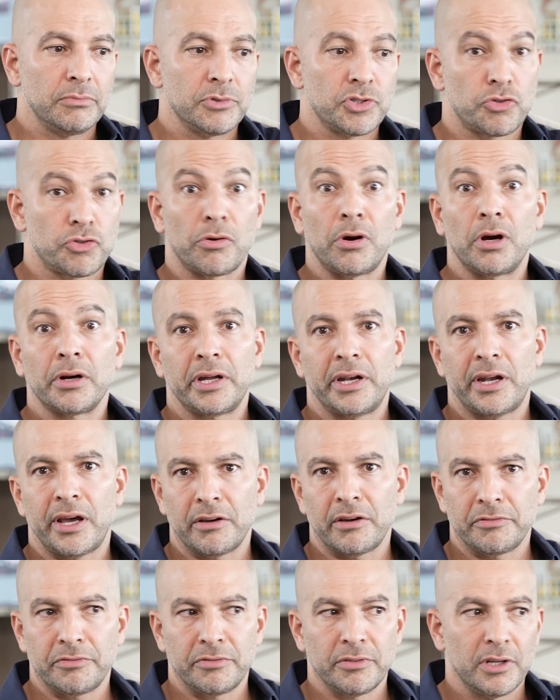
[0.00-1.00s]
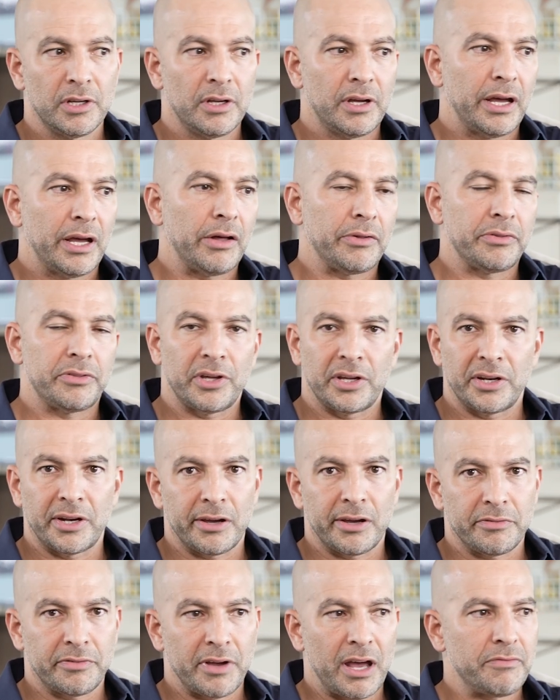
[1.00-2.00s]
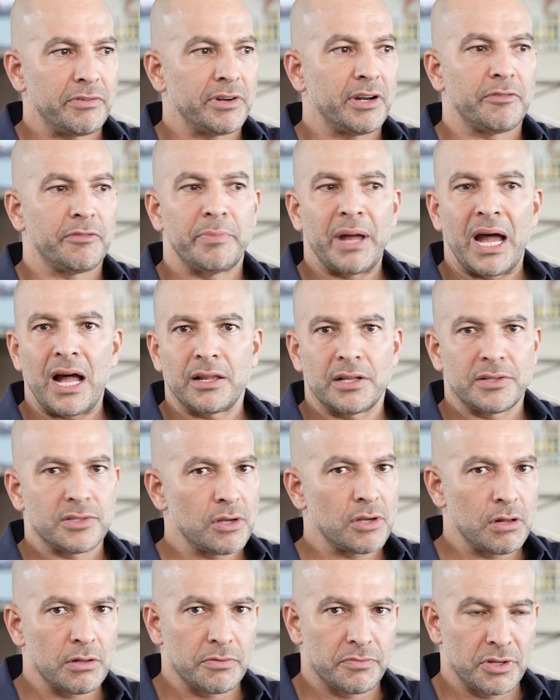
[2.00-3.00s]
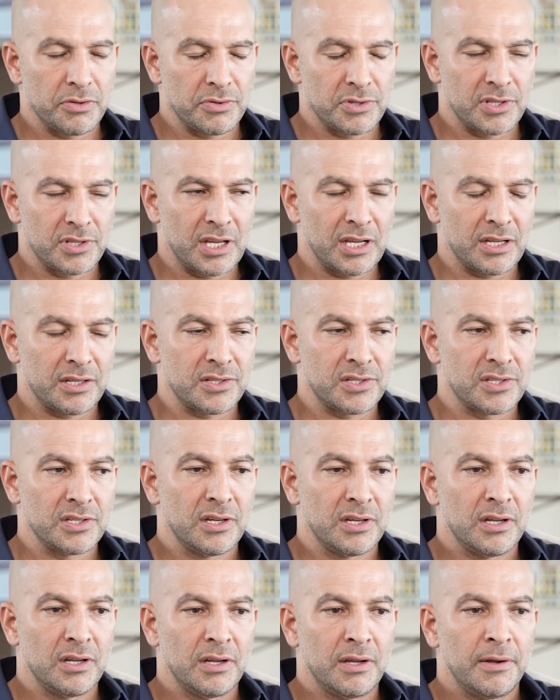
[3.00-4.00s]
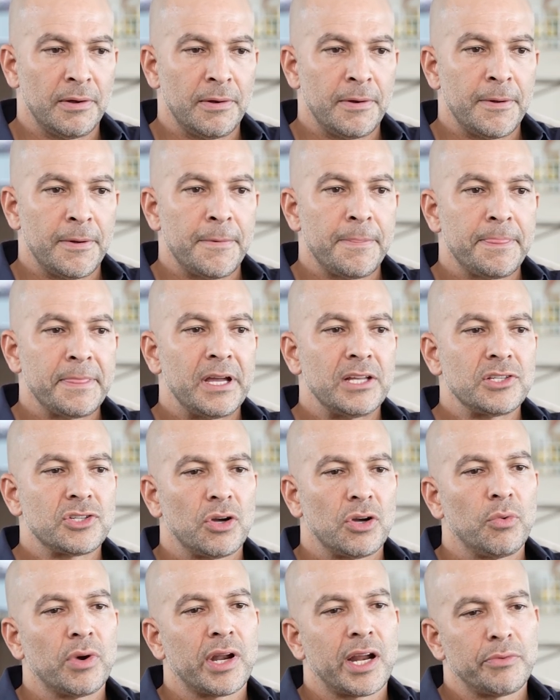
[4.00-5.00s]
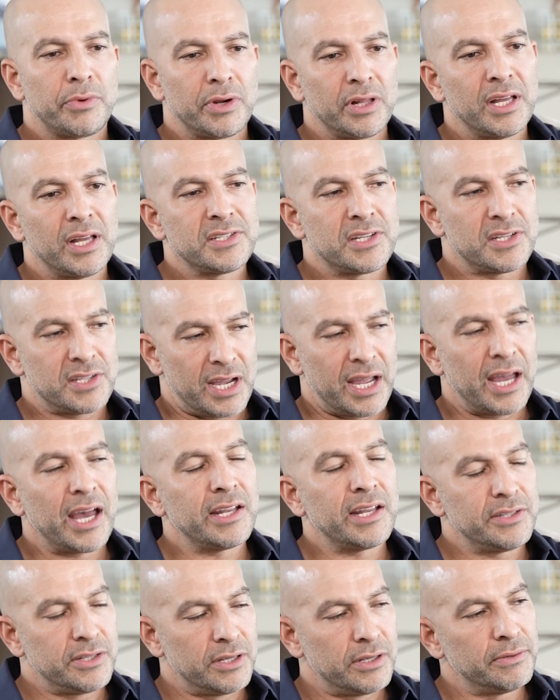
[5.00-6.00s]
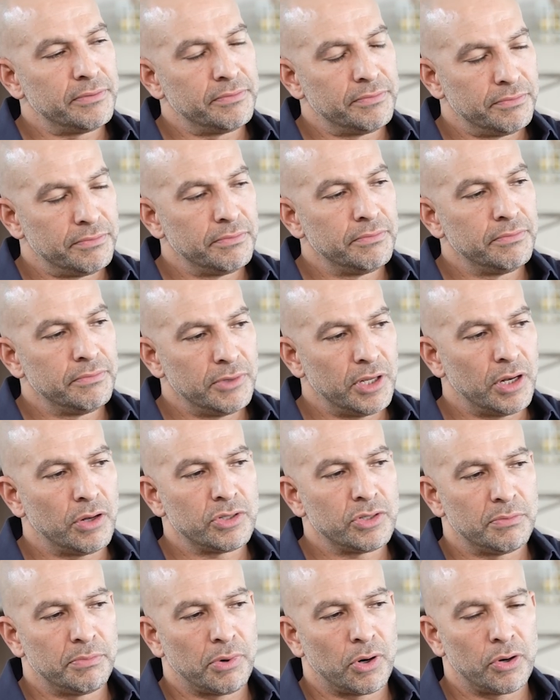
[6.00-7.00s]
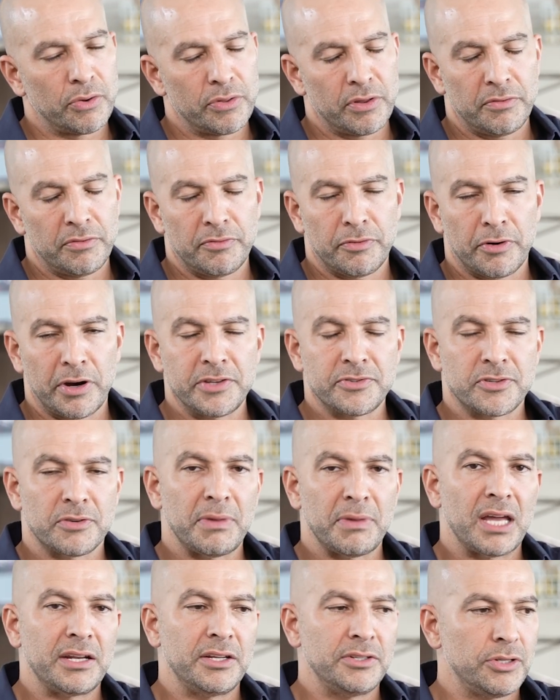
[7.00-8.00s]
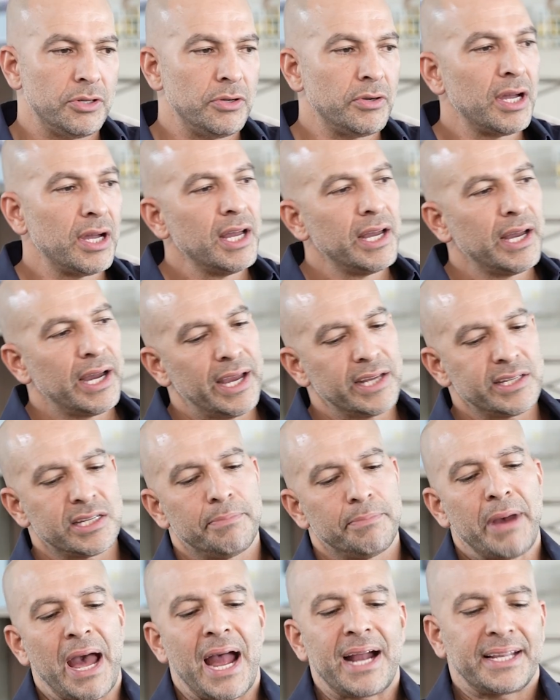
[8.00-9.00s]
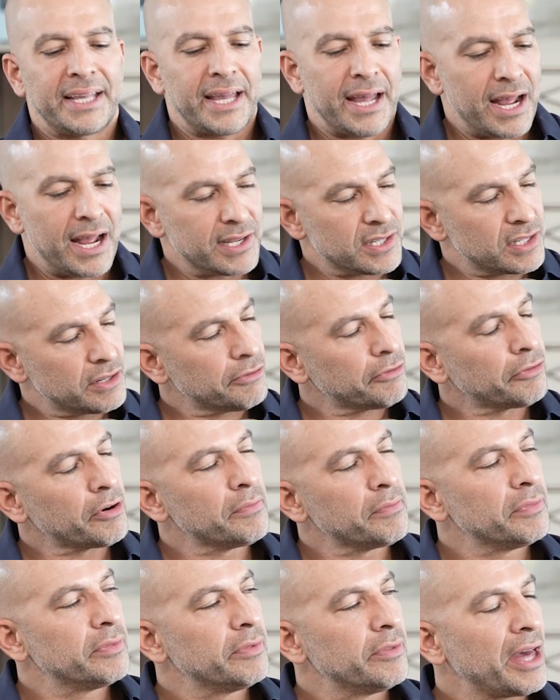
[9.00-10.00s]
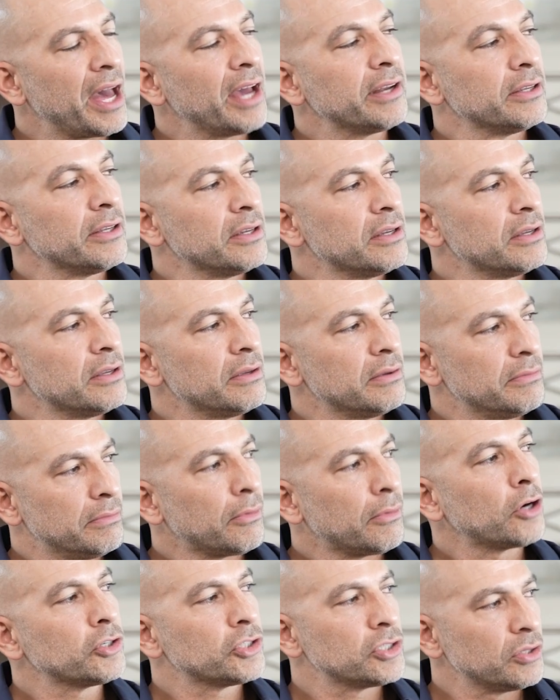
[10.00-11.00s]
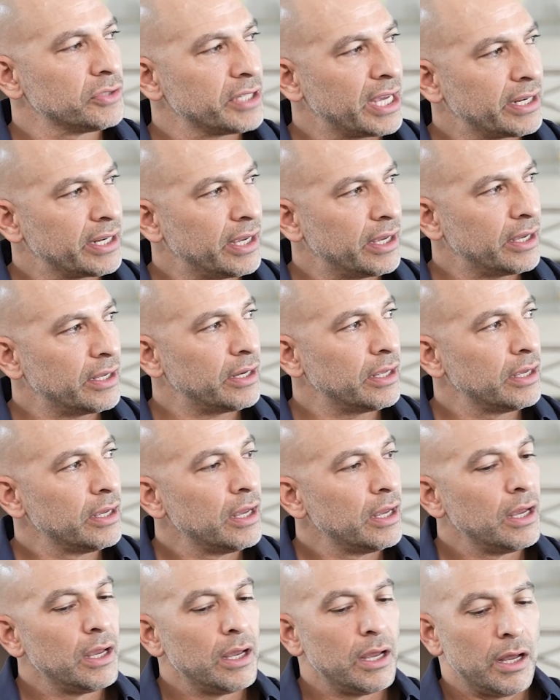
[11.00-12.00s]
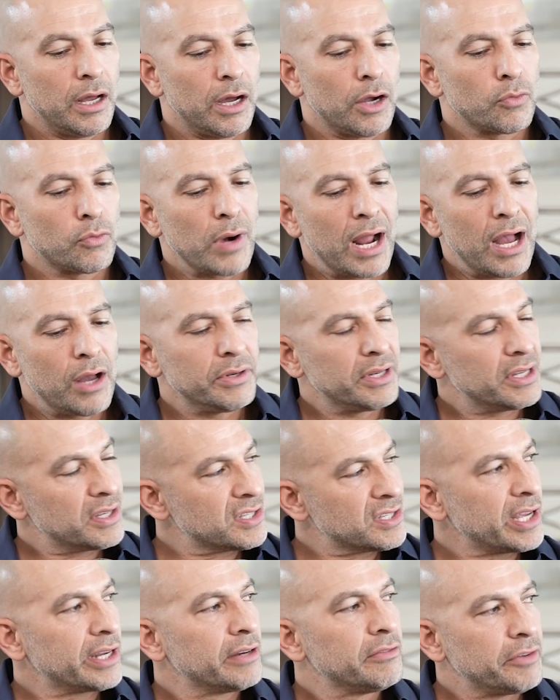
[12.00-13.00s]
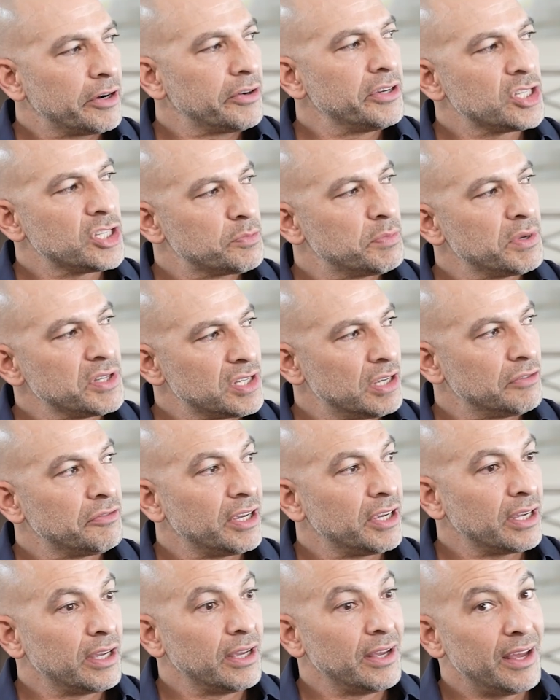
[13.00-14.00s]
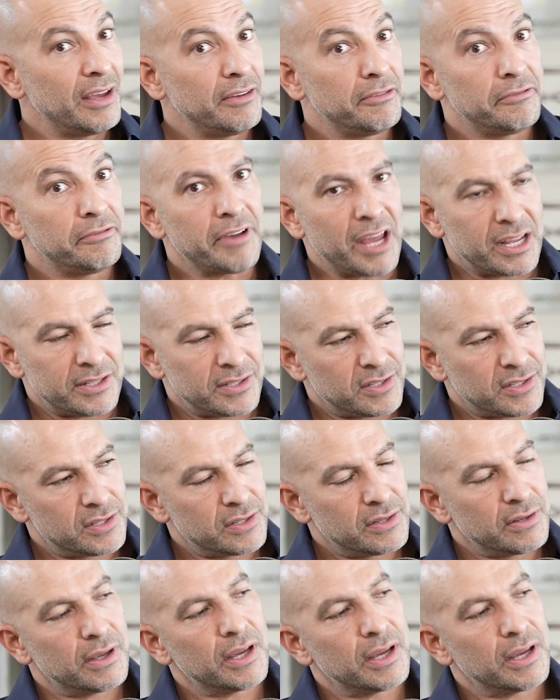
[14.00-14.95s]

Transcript: strong enough, healthy enough, have enough balance, all of those things. And so what I realized is I had to, you know, to borrow the phrase from Annie Duke, I had to backcast from that marginal decade around a set of very specific events.